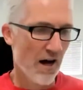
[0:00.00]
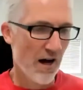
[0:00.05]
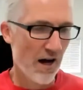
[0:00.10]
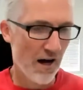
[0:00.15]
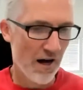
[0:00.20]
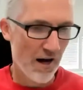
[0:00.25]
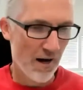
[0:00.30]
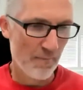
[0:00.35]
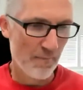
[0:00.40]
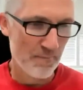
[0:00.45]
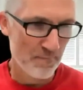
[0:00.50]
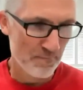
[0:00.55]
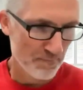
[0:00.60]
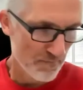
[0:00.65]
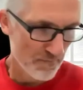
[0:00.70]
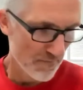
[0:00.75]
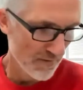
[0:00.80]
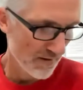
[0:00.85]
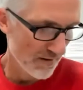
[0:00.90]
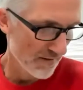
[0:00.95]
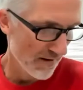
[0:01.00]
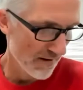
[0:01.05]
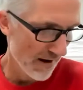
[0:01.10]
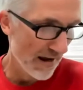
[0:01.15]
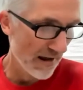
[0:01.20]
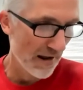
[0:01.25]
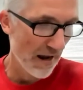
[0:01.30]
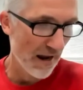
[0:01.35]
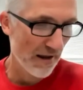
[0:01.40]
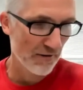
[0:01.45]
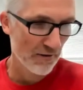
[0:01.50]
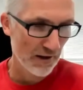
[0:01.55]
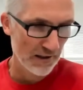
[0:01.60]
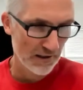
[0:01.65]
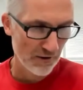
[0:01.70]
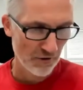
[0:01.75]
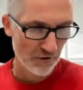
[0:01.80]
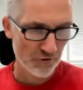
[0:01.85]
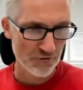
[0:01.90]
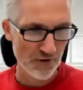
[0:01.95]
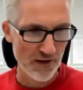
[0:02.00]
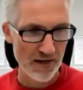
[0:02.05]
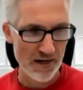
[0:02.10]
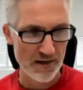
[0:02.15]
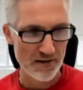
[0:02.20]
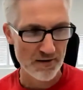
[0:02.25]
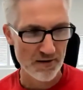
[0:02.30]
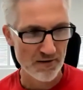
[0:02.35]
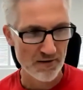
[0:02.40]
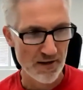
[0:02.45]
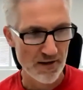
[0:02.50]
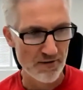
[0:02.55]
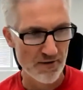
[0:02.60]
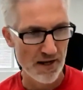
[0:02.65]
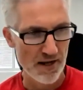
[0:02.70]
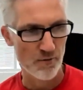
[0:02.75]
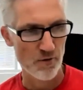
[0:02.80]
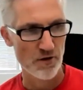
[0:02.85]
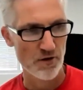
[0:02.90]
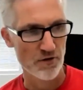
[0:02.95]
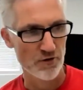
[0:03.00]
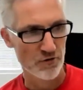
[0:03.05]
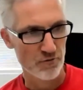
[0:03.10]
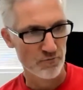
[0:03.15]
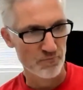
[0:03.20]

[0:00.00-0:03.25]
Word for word: Um, and and like I was saying, they, they were.